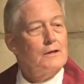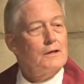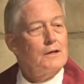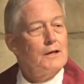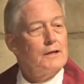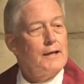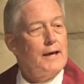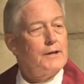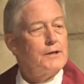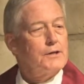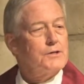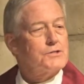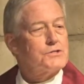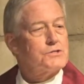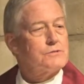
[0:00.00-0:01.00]
And that
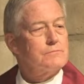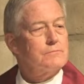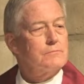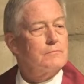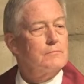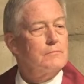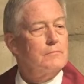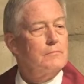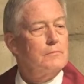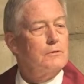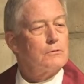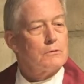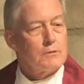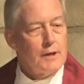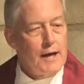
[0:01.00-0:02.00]
is,
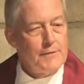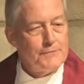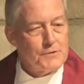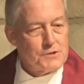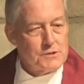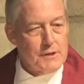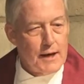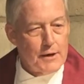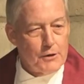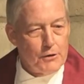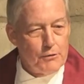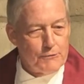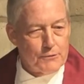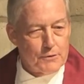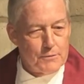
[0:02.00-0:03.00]
your life is not
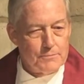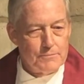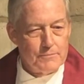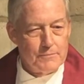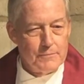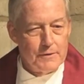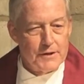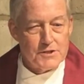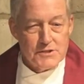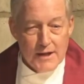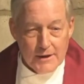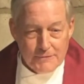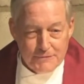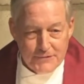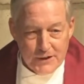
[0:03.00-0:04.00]
over. It's
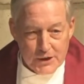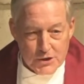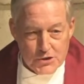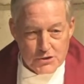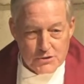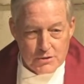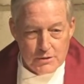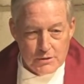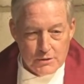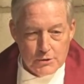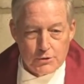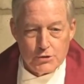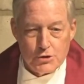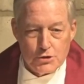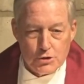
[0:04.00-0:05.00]
not finished.
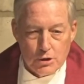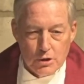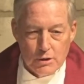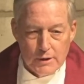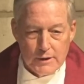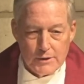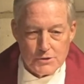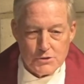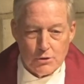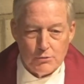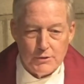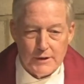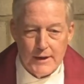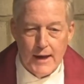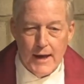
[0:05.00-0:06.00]
Your journey is
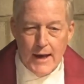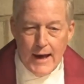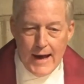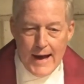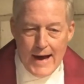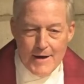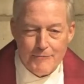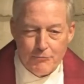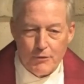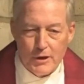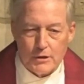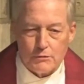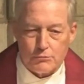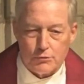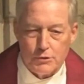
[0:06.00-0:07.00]
only halfway
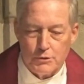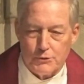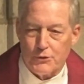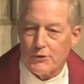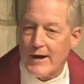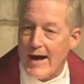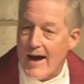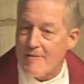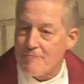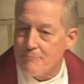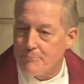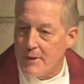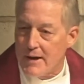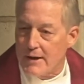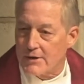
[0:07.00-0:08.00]
through. You're
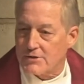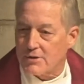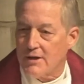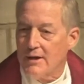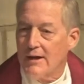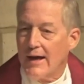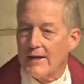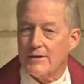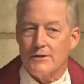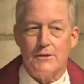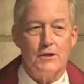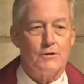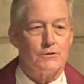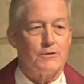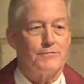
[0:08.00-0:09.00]
half-baked, I can
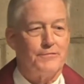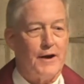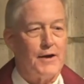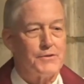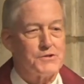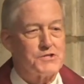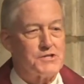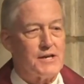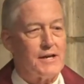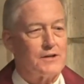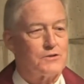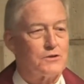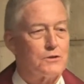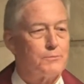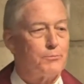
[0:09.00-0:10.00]
hear the Father saying
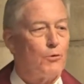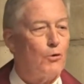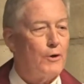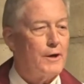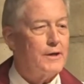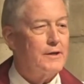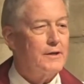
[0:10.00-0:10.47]
to the boy.